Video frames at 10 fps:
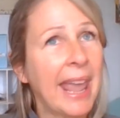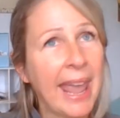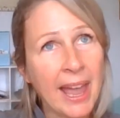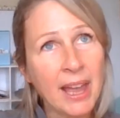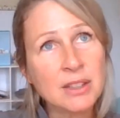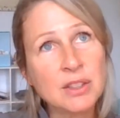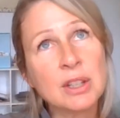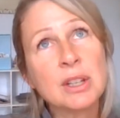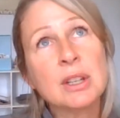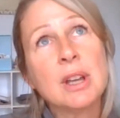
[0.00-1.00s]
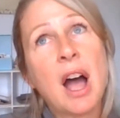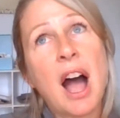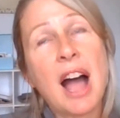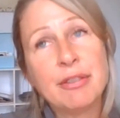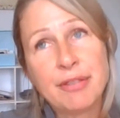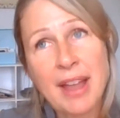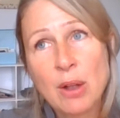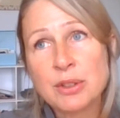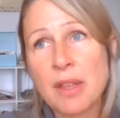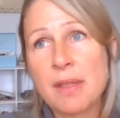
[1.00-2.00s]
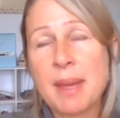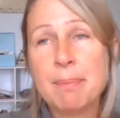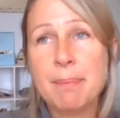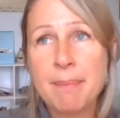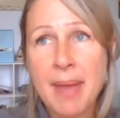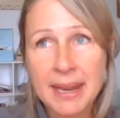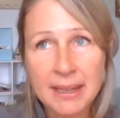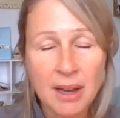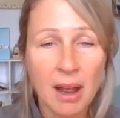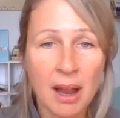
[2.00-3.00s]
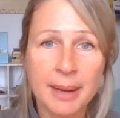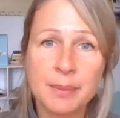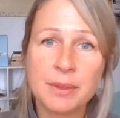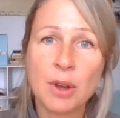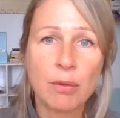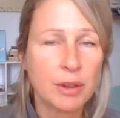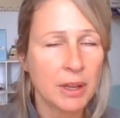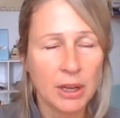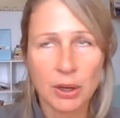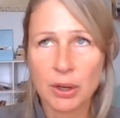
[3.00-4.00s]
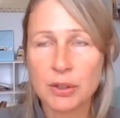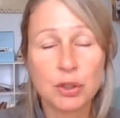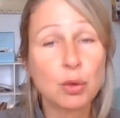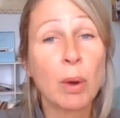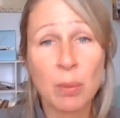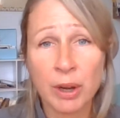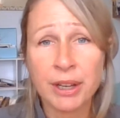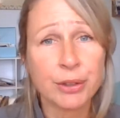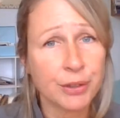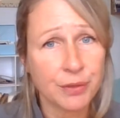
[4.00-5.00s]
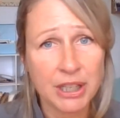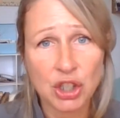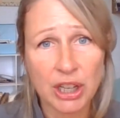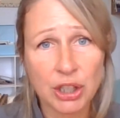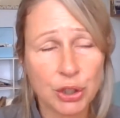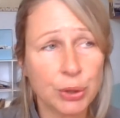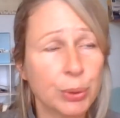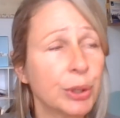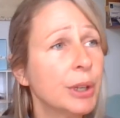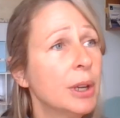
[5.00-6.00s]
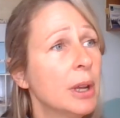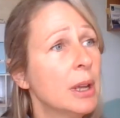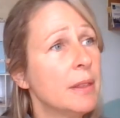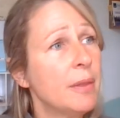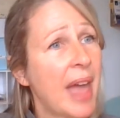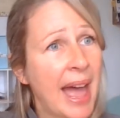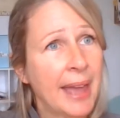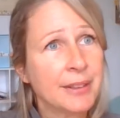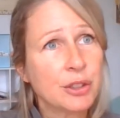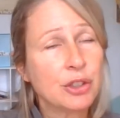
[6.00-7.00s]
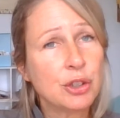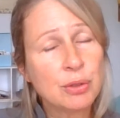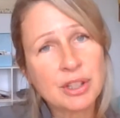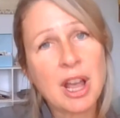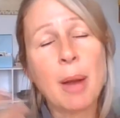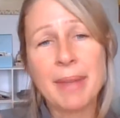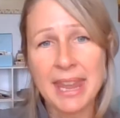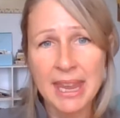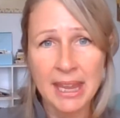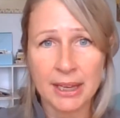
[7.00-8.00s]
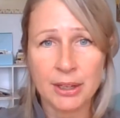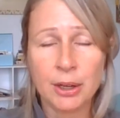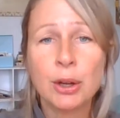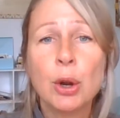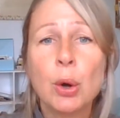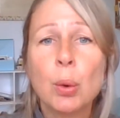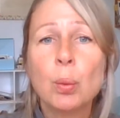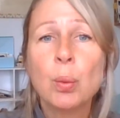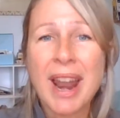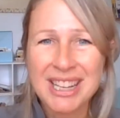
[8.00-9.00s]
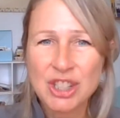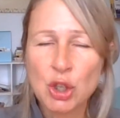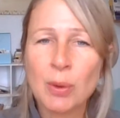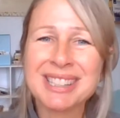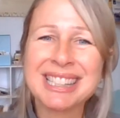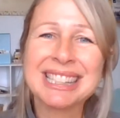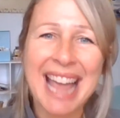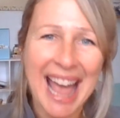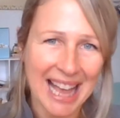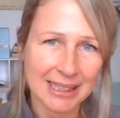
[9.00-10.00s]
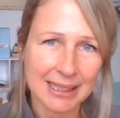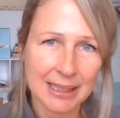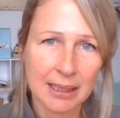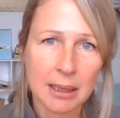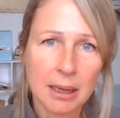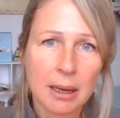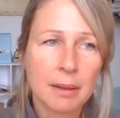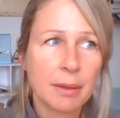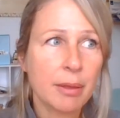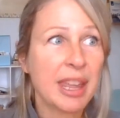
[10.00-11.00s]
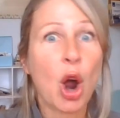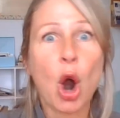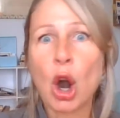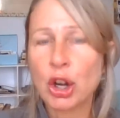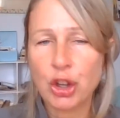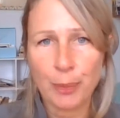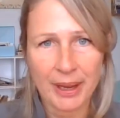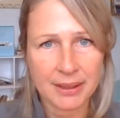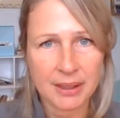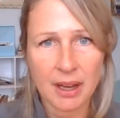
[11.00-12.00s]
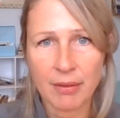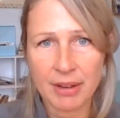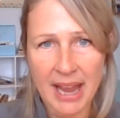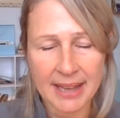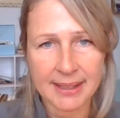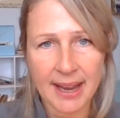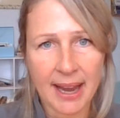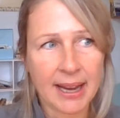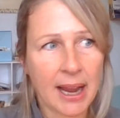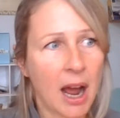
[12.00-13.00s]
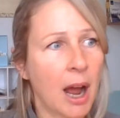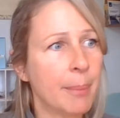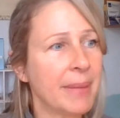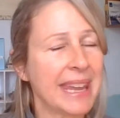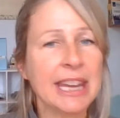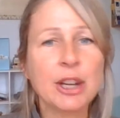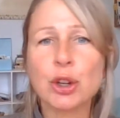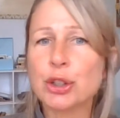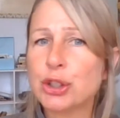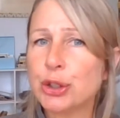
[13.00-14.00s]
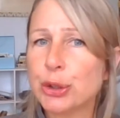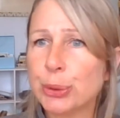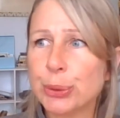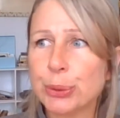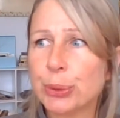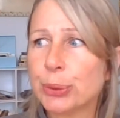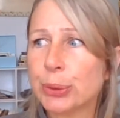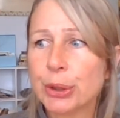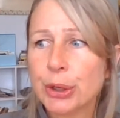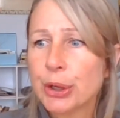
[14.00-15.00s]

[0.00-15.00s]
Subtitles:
And I found that many times over the years, 21 years of teaching at Duke, that students come in ready to assess the argument of an essay, eager to